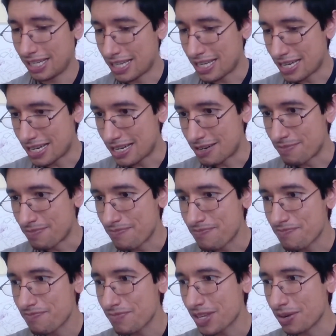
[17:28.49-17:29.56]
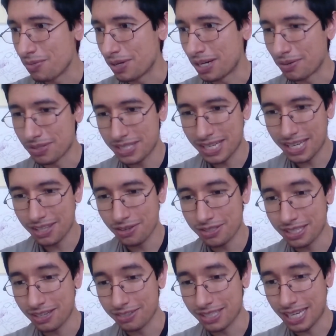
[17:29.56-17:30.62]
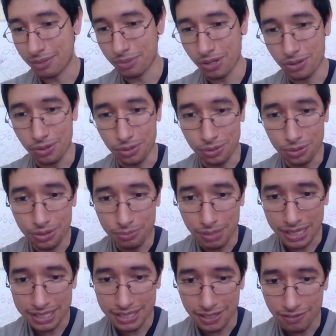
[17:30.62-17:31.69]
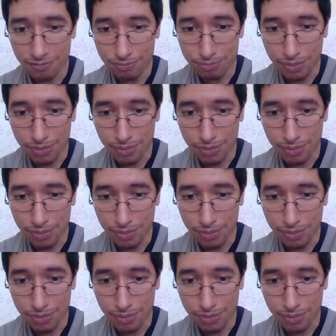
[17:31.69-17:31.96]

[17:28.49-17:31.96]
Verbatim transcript: Um, what I was saying though is I was able to hold myself